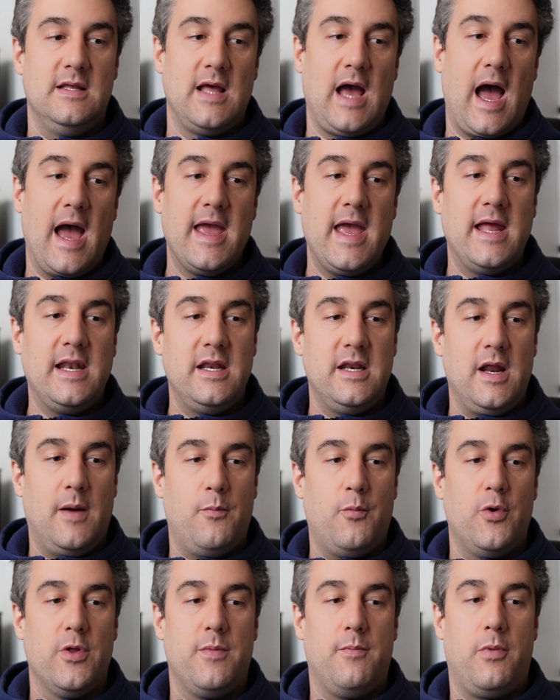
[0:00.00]
I ended
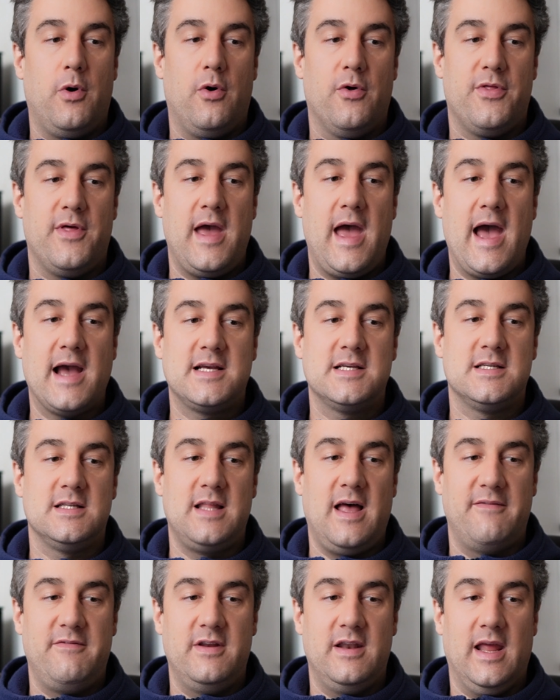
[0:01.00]
up with both
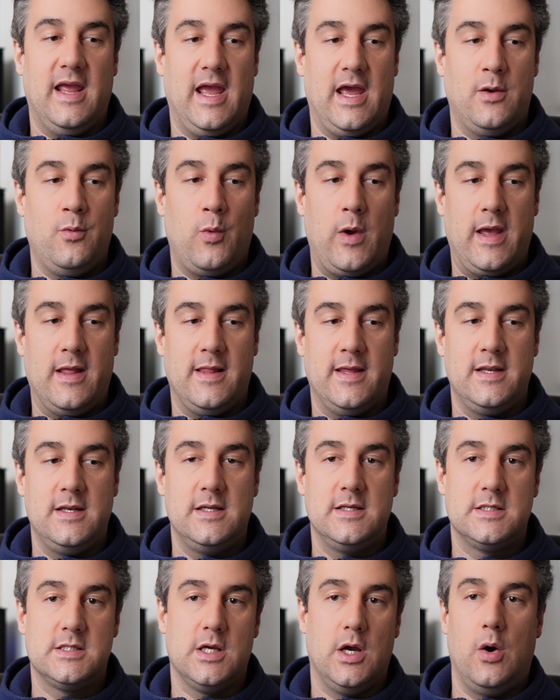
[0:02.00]
X11 and
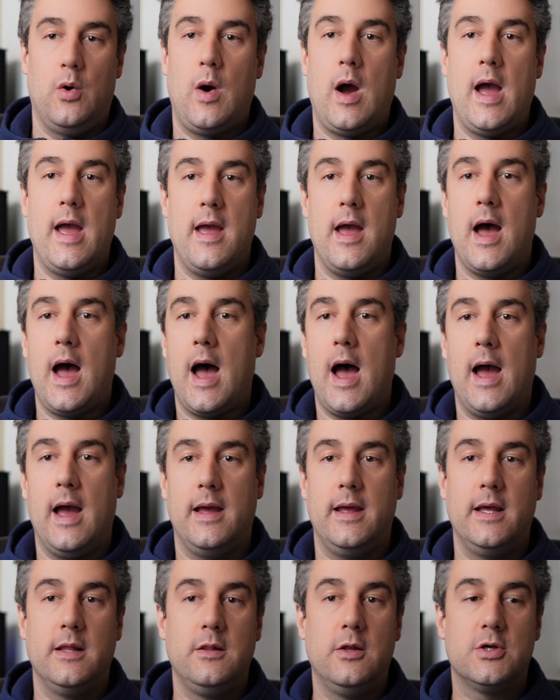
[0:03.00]
Wayland. So
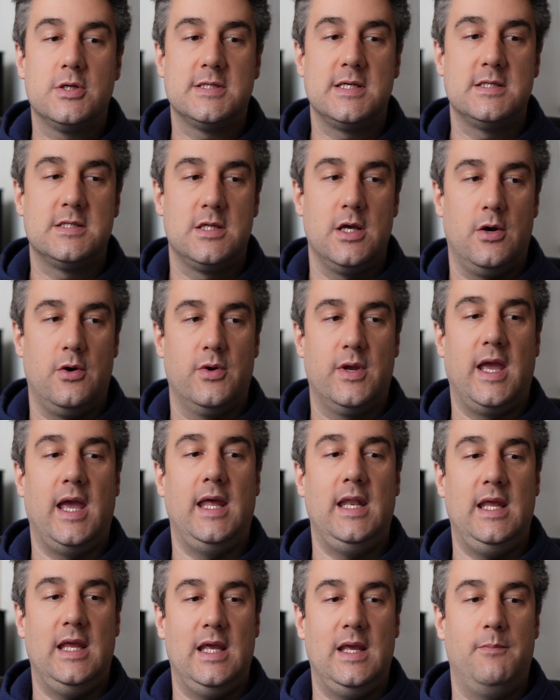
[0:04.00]
it looks as though
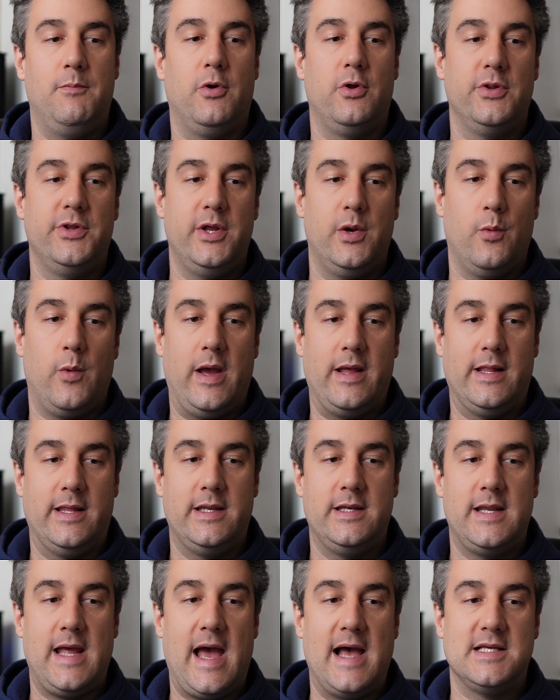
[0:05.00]
KDE pulled in
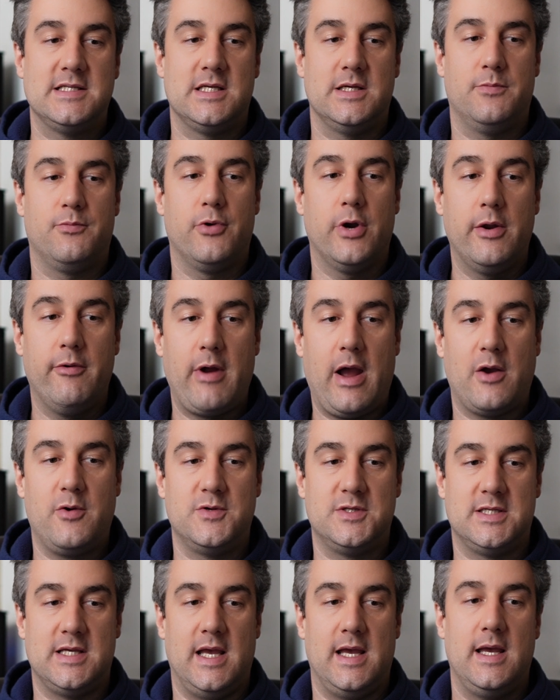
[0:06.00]
Wayland as a
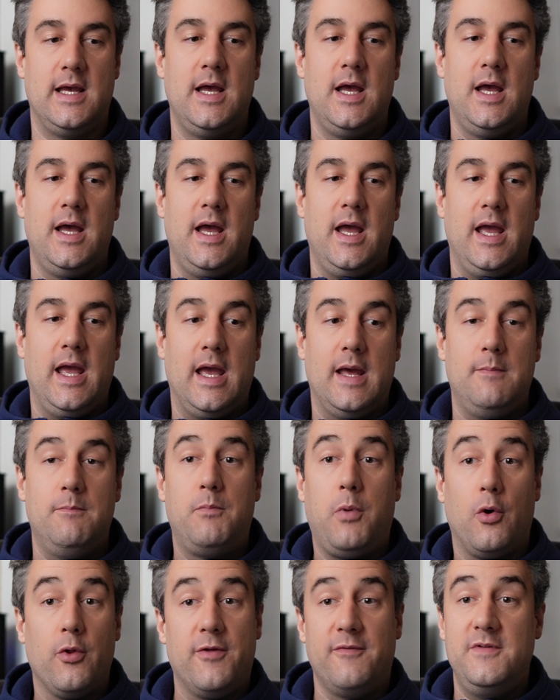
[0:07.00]
prerequisite,
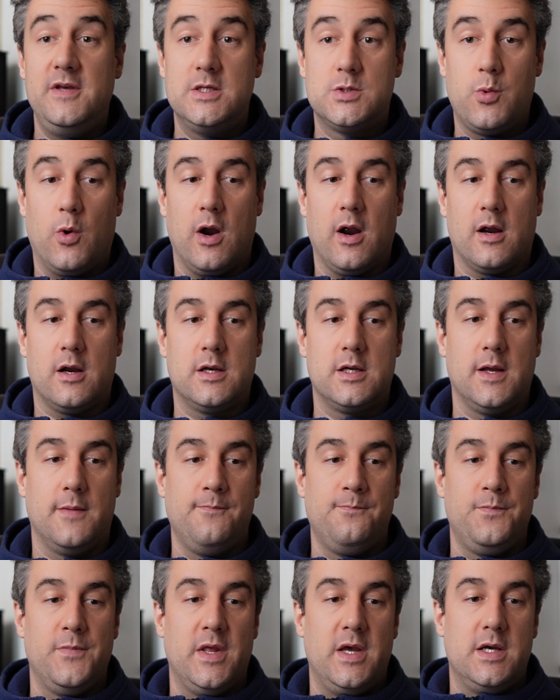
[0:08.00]
and both of these worked.
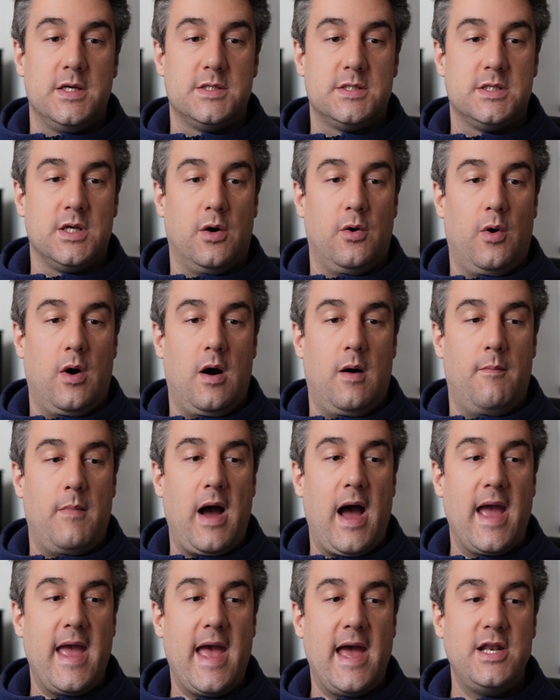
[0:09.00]

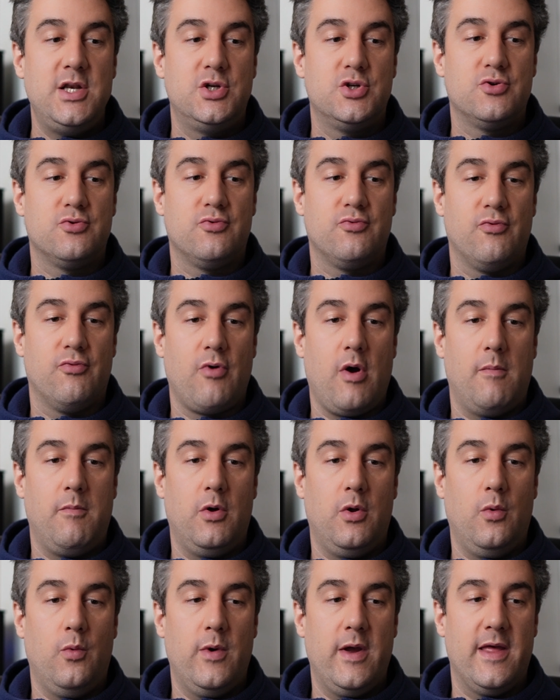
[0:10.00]
So I had
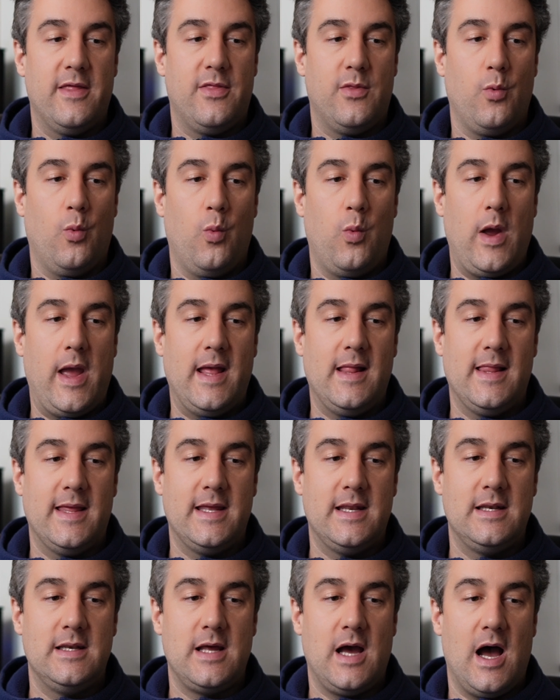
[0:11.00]
trouble with
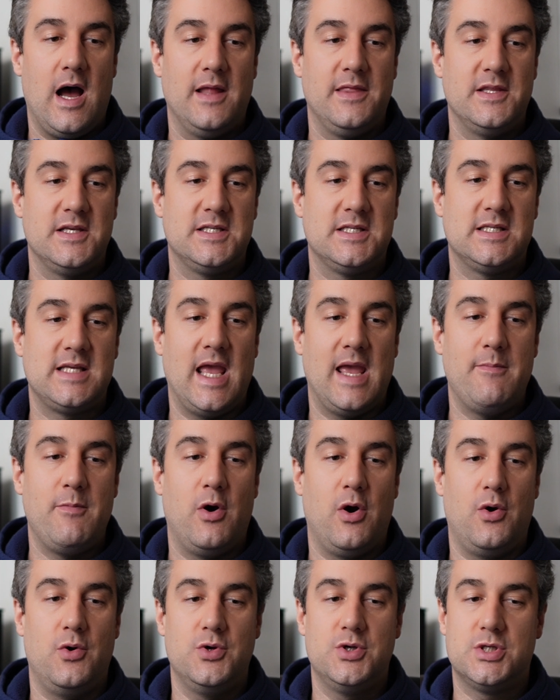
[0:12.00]
Wayland on the same
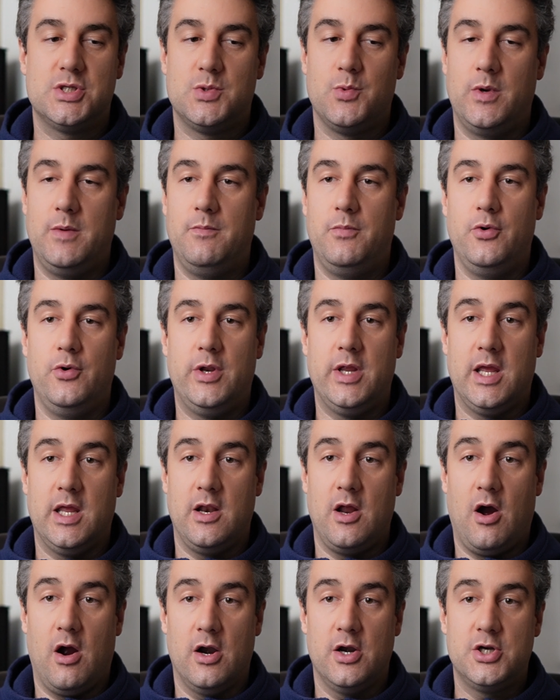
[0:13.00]
host when booting
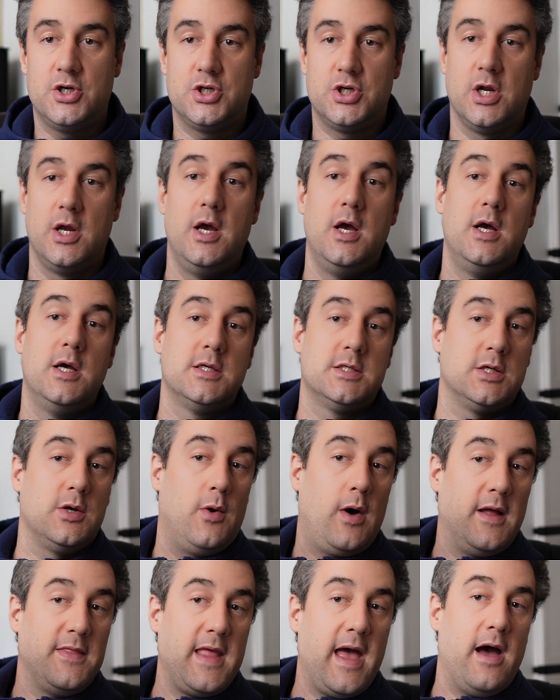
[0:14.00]
an Arch.
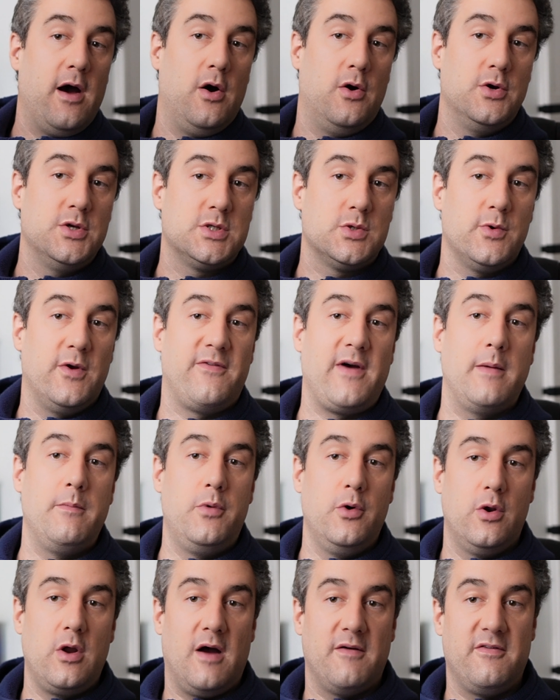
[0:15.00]
So on that host, if I
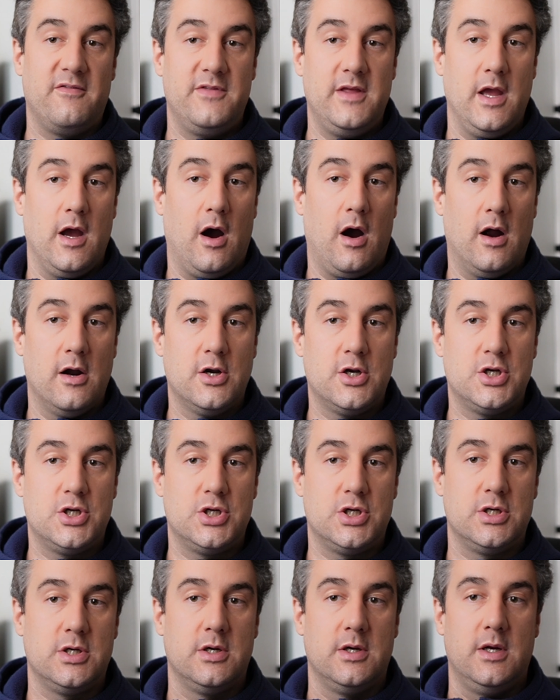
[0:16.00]
boot off of the
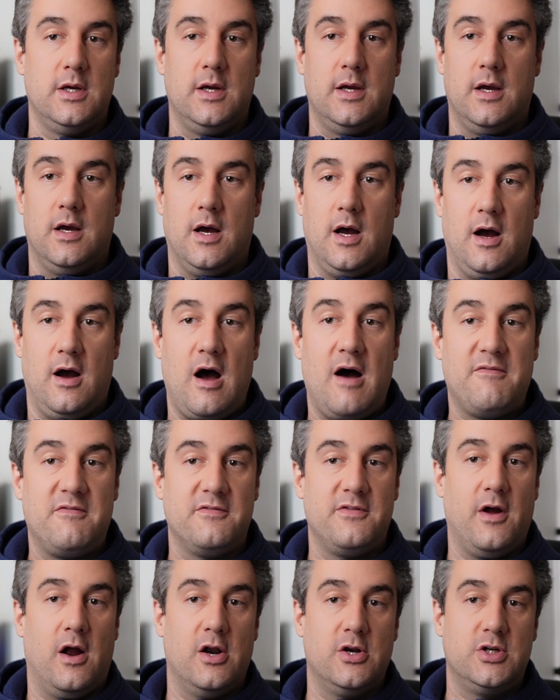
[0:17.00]
Arch, off
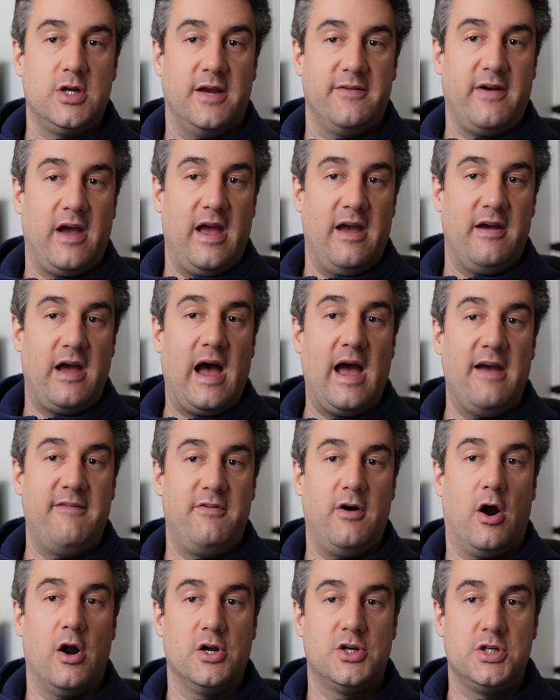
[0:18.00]
of the hard drive I
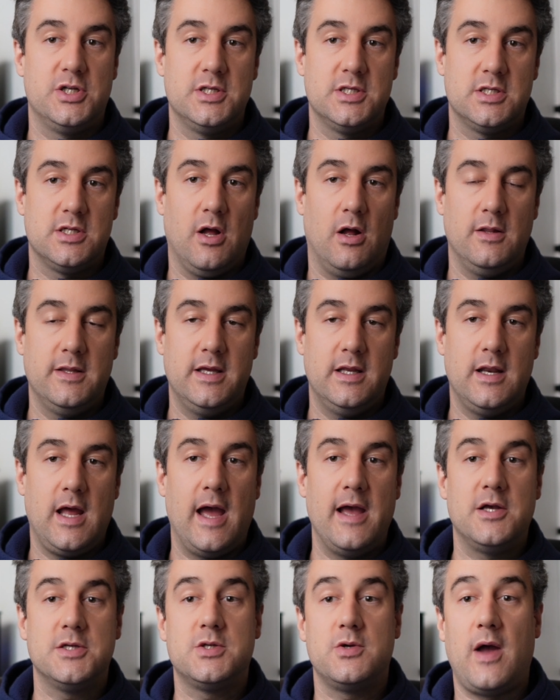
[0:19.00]
have Arch installed in,
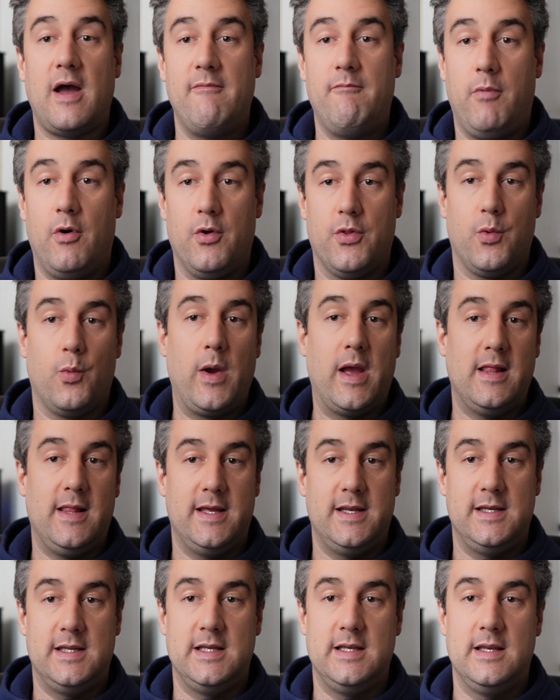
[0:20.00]
I also have both
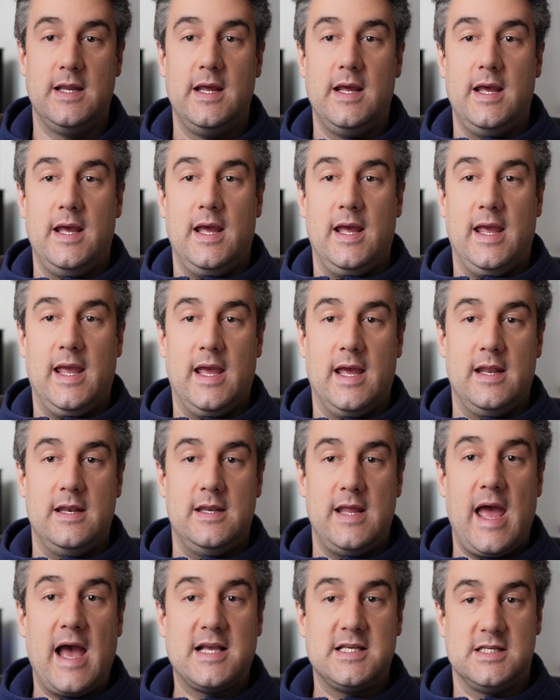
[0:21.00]
Wayland and
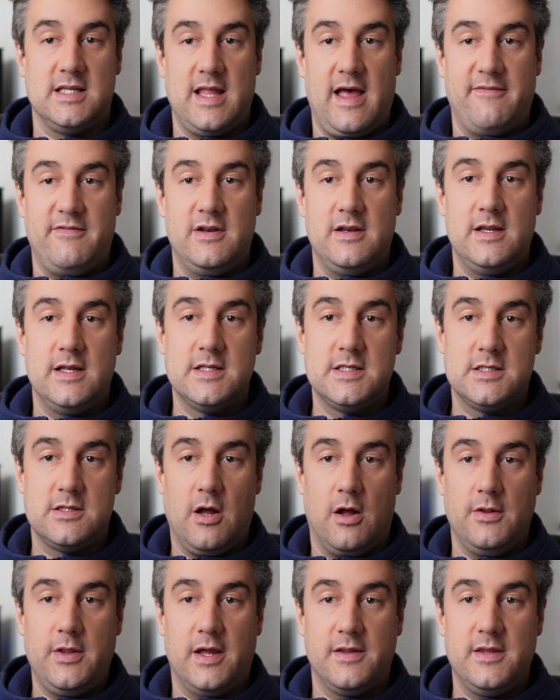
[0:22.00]
X11
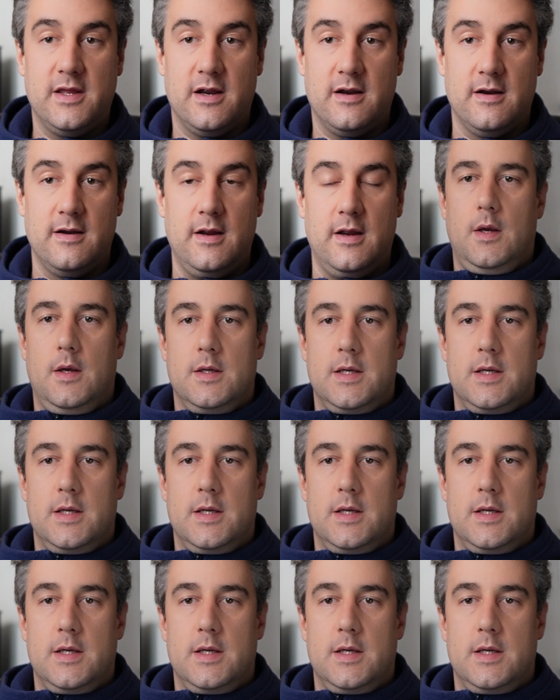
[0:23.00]
installed on there.